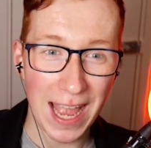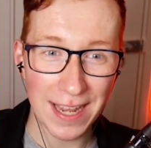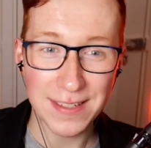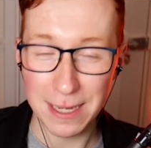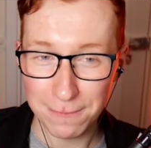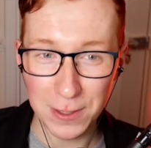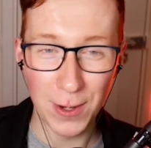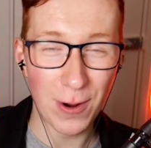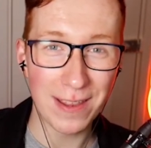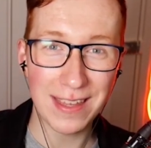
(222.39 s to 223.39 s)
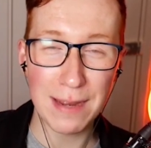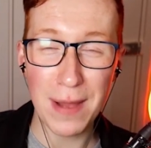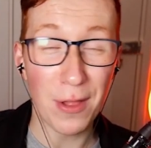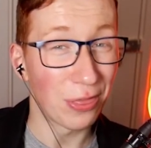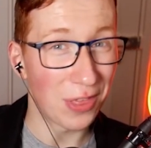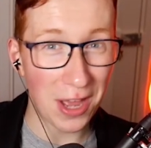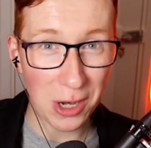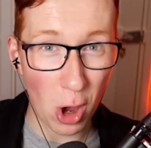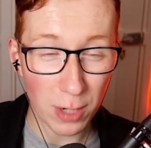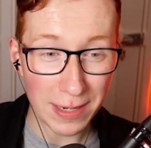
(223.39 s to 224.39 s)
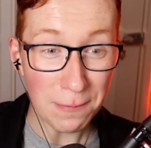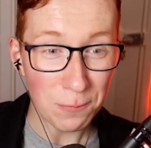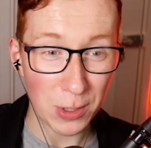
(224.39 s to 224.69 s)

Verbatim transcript: And if you know anything about the economy,